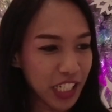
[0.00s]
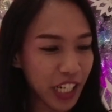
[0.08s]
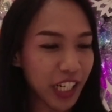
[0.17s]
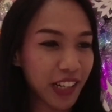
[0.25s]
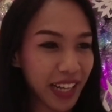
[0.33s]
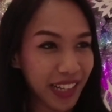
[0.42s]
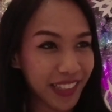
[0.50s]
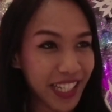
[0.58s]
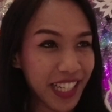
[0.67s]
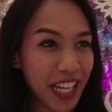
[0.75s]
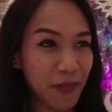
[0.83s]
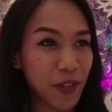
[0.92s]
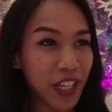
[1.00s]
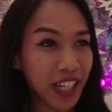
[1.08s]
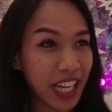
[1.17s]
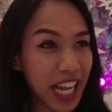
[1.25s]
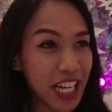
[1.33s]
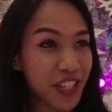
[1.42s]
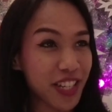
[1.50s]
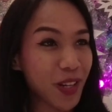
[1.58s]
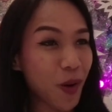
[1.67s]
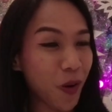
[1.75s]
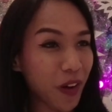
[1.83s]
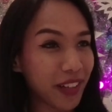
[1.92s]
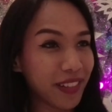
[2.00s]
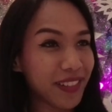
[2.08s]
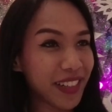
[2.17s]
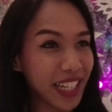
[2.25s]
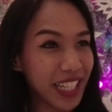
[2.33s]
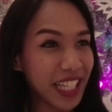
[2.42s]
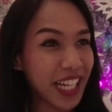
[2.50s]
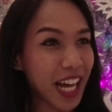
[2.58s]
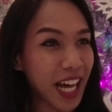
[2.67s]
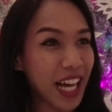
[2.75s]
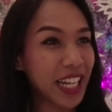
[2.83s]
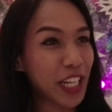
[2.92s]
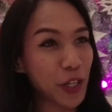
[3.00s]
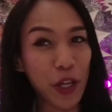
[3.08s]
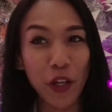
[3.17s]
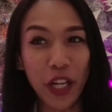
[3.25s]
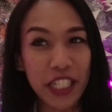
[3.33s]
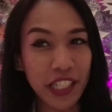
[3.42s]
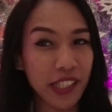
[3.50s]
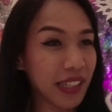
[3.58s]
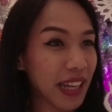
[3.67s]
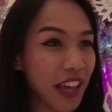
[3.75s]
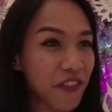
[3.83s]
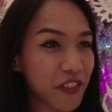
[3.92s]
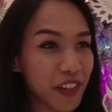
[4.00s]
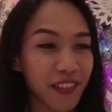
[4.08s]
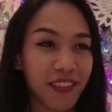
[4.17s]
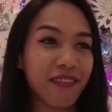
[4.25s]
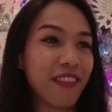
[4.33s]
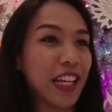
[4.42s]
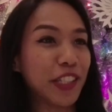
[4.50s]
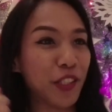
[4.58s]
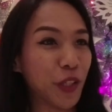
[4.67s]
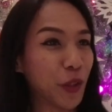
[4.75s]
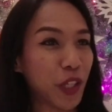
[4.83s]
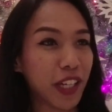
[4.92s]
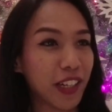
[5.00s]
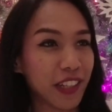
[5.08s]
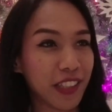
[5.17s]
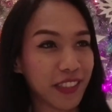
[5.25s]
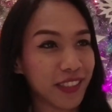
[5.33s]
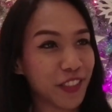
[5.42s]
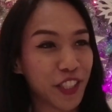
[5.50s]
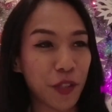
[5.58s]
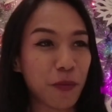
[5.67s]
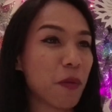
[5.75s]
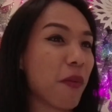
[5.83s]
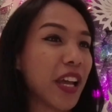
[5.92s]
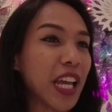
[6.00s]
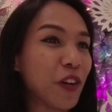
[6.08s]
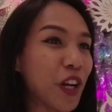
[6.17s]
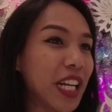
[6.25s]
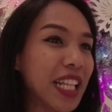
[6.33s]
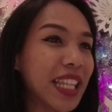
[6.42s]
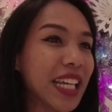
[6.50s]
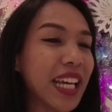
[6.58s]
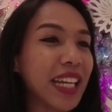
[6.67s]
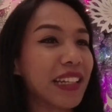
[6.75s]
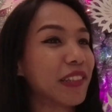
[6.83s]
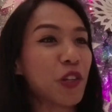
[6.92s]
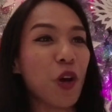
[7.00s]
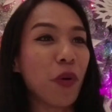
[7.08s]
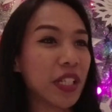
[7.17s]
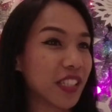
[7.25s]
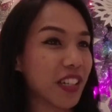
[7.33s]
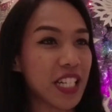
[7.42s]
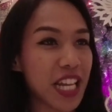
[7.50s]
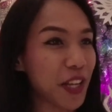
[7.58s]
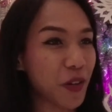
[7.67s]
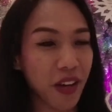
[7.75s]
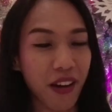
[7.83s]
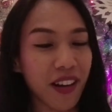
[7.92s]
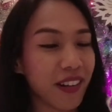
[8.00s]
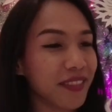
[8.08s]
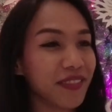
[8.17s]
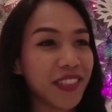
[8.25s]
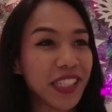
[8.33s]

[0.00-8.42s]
keep the engine on in the car, and then you can just left, like, to the supermarket or anything, and no one's going to take your car.